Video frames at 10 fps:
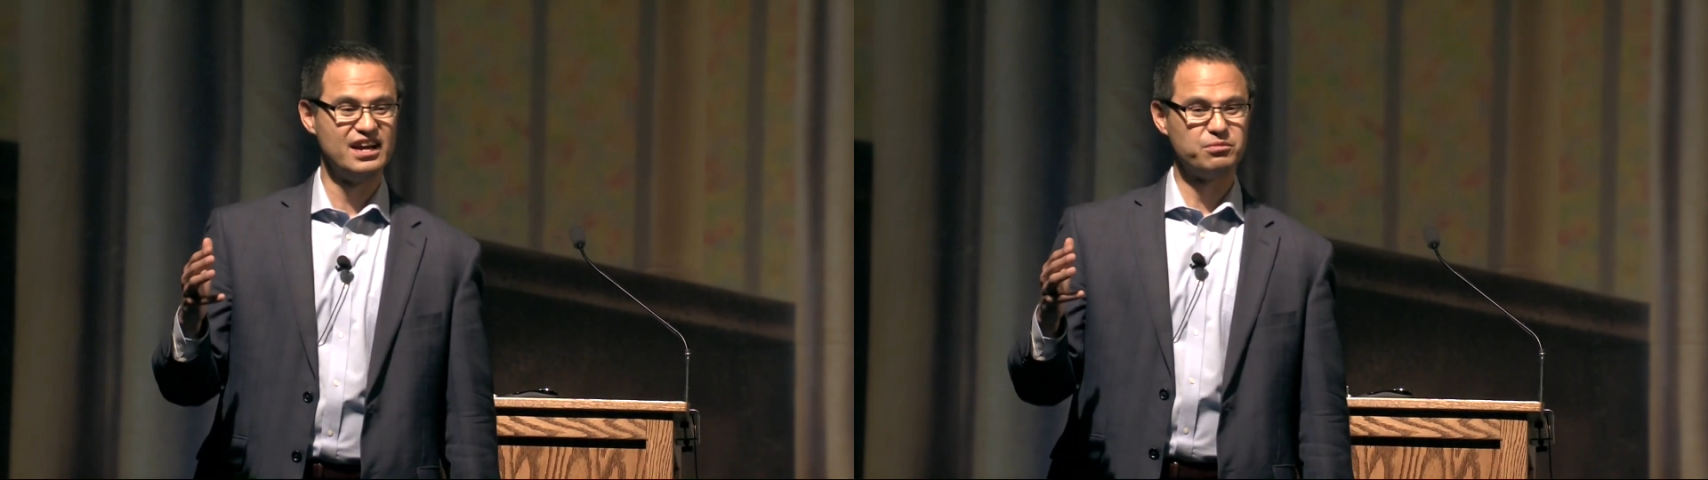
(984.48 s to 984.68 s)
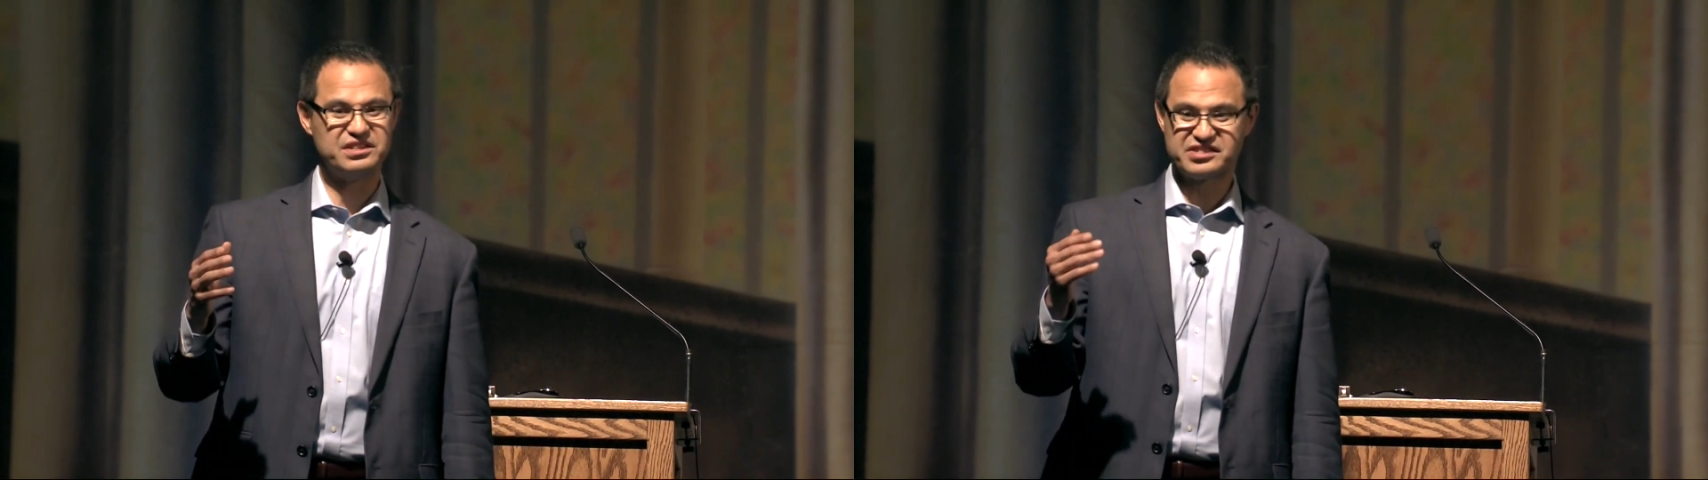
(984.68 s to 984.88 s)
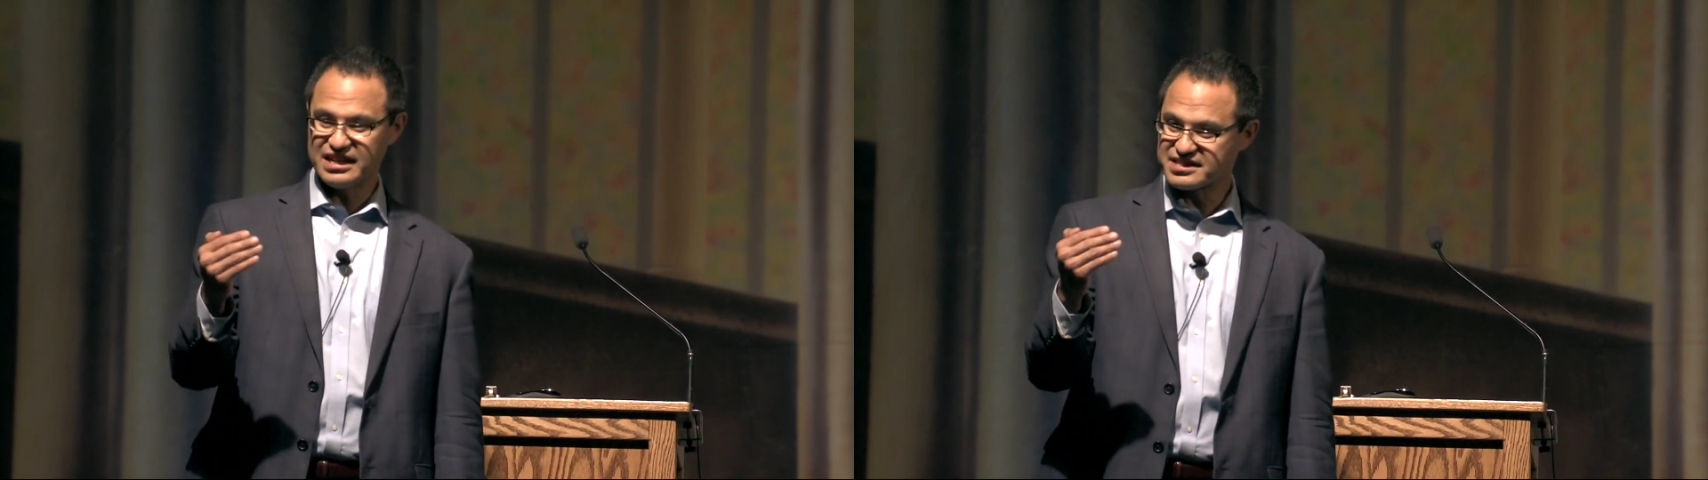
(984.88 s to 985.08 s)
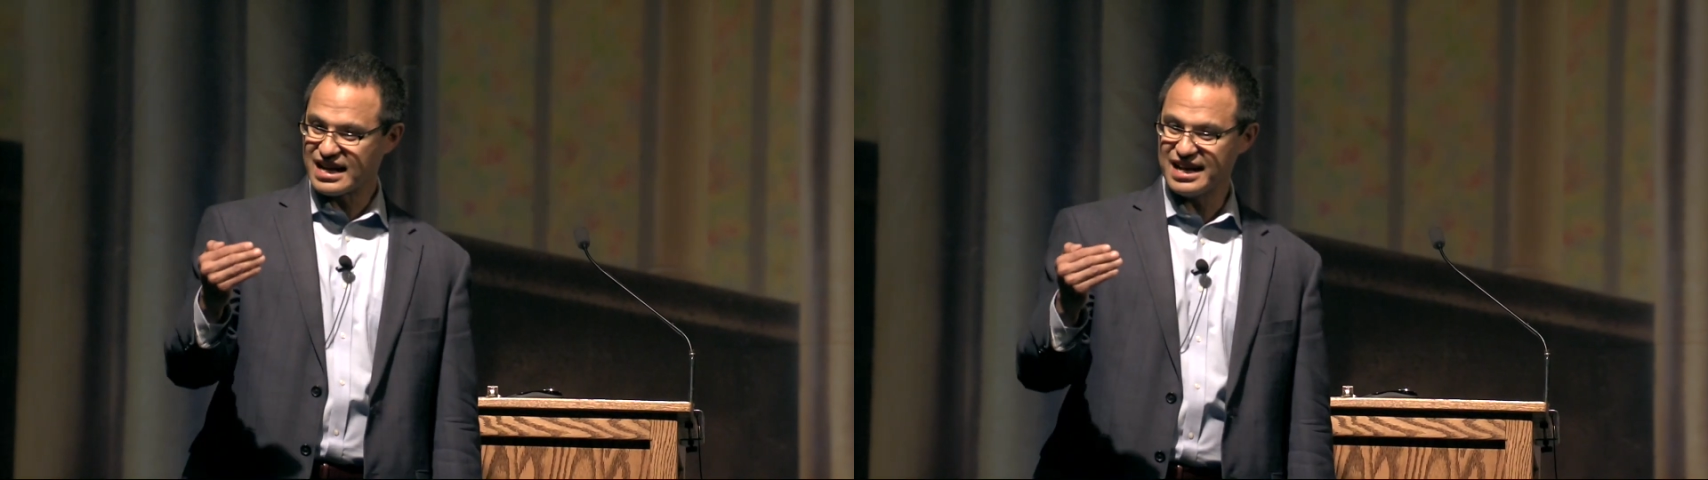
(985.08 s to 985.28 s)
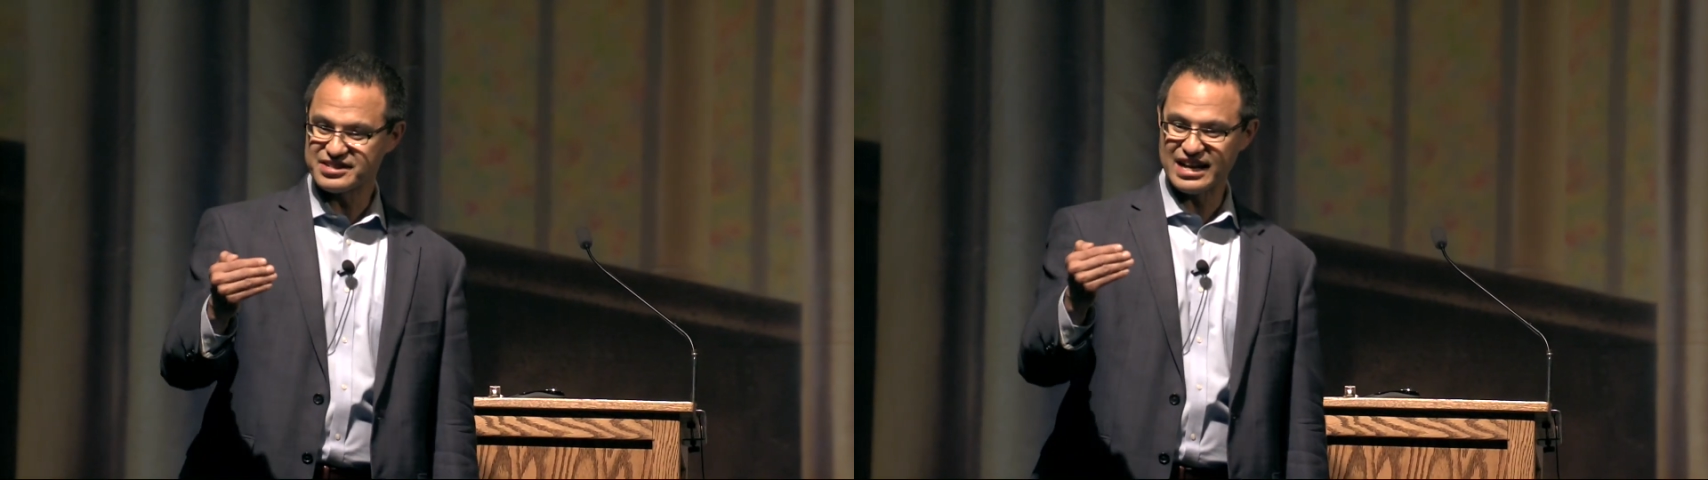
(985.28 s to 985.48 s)
We sense
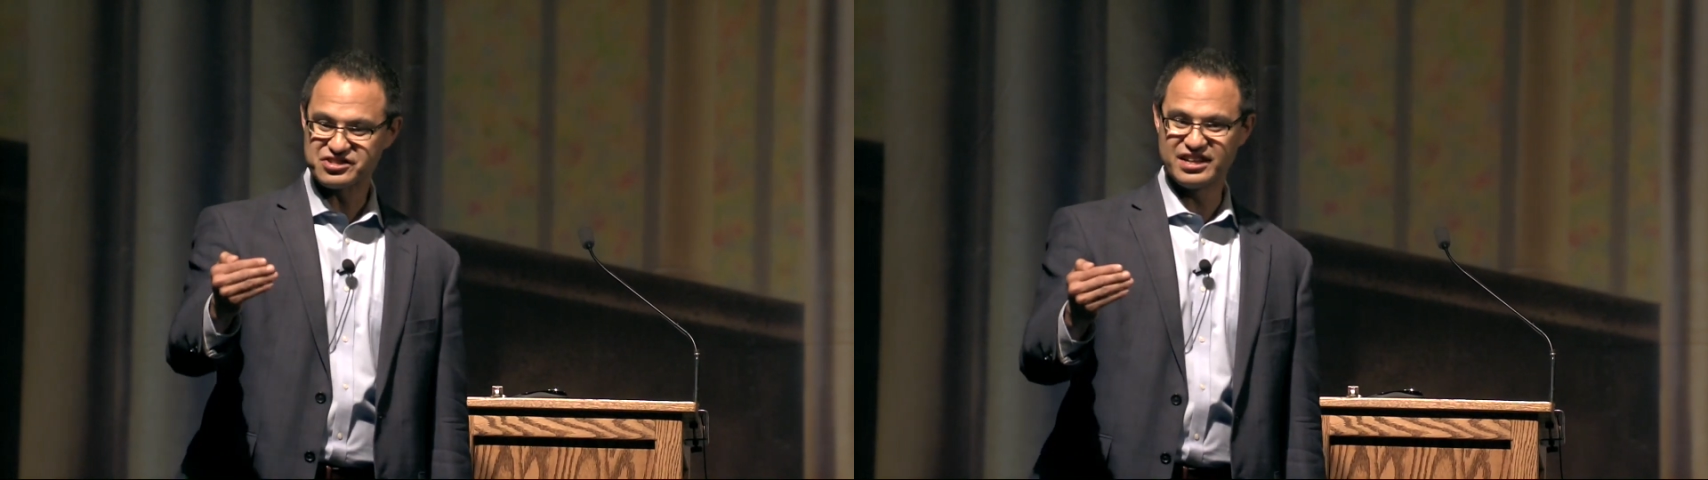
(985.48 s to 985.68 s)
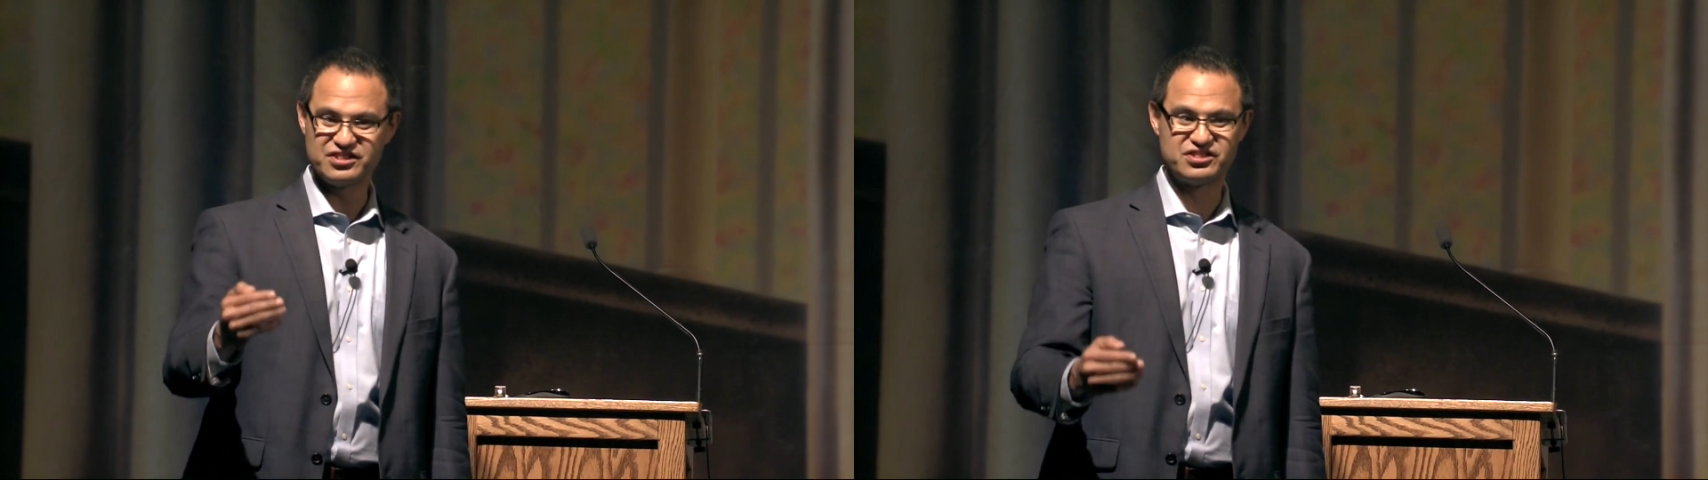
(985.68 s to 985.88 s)
God's asking us